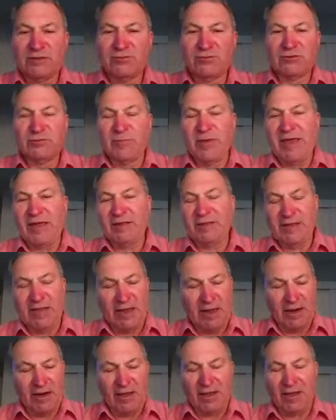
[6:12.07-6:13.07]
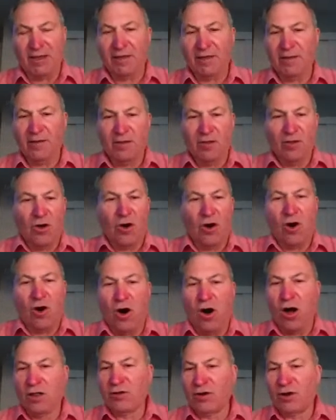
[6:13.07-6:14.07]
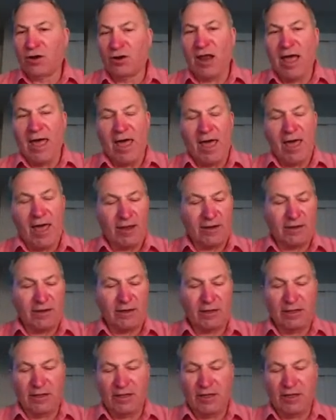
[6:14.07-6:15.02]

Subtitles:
He was maintaining all our land.